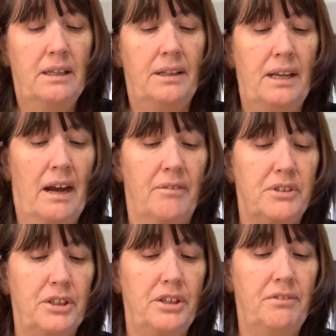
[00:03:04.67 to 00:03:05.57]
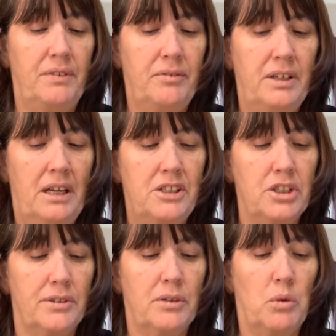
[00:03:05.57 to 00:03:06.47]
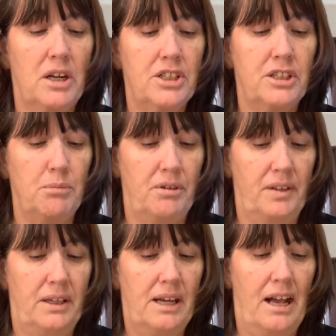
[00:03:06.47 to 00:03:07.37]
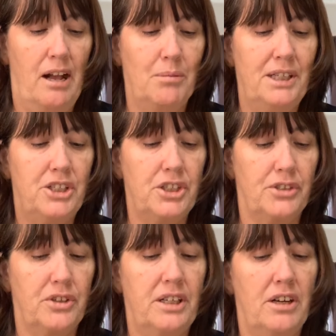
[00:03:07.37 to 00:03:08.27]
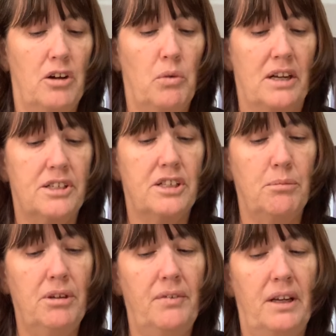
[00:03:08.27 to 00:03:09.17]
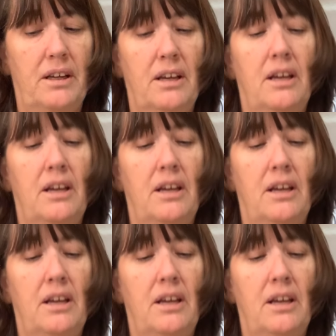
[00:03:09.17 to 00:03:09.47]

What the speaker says: In the afternoon, 58 children watched the movie. How many children in all watched the movie?